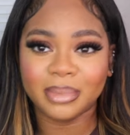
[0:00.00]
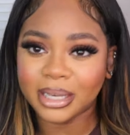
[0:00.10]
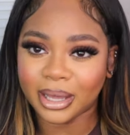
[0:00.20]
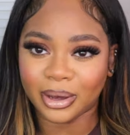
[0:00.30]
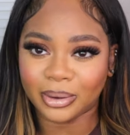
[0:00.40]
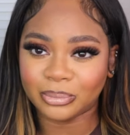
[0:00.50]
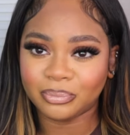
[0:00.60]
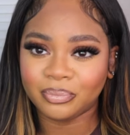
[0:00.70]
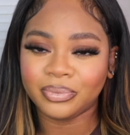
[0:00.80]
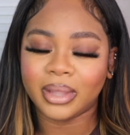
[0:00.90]
me
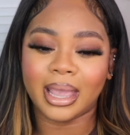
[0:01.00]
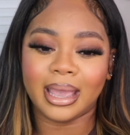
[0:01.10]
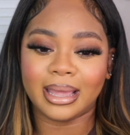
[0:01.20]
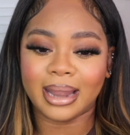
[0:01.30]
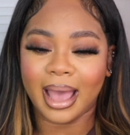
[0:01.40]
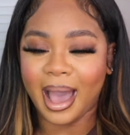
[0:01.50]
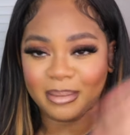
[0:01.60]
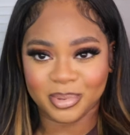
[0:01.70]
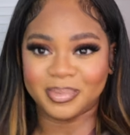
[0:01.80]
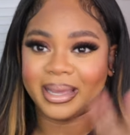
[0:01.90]
know and
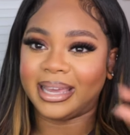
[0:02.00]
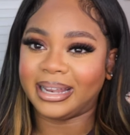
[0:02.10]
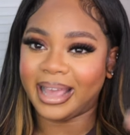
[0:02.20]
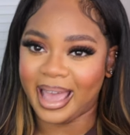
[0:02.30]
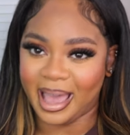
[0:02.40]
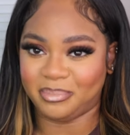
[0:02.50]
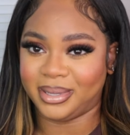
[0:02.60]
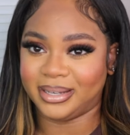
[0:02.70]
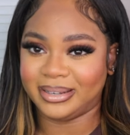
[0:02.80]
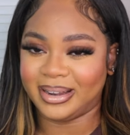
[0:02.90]
I'm gonna make it
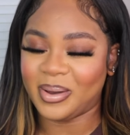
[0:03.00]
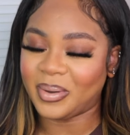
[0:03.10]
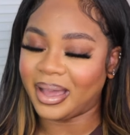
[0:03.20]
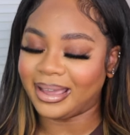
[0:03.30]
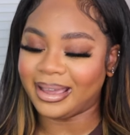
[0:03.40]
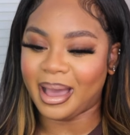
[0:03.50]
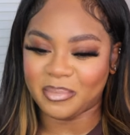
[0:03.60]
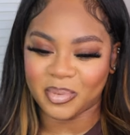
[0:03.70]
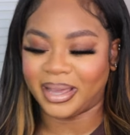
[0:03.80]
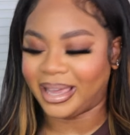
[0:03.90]
happen. Okay, I'm
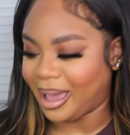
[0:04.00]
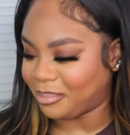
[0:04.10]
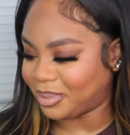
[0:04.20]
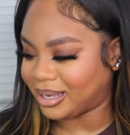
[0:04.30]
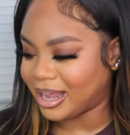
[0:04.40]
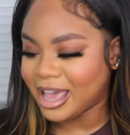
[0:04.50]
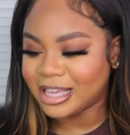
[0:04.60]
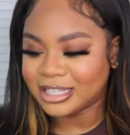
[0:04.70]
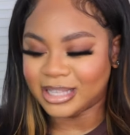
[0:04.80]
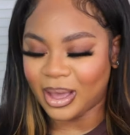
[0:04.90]
gonna make it happen.
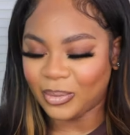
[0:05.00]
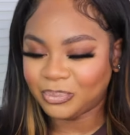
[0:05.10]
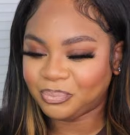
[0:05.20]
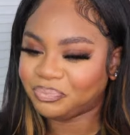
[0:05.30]
So